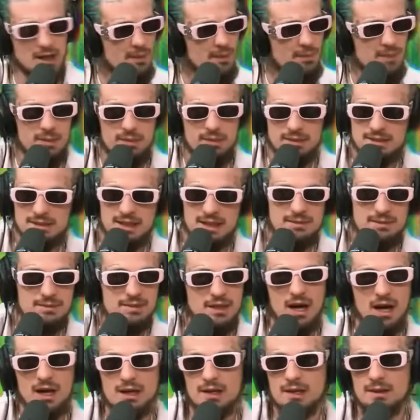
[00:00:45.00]
lot of people said I'm
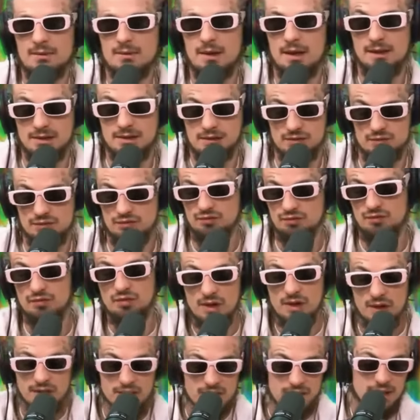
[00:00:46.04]
ducking him. I just
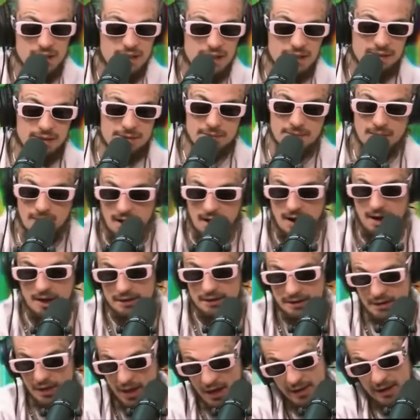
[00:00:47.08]
really am
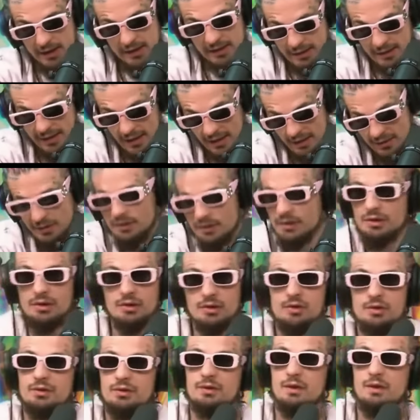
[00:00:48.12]
not ducking that little
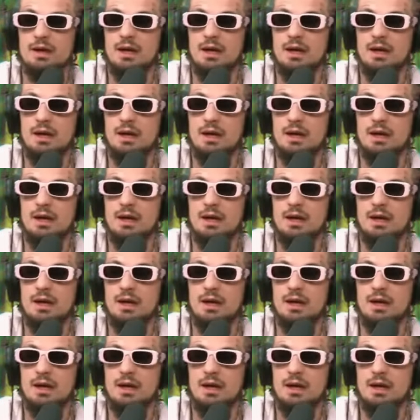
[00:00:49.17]
dude.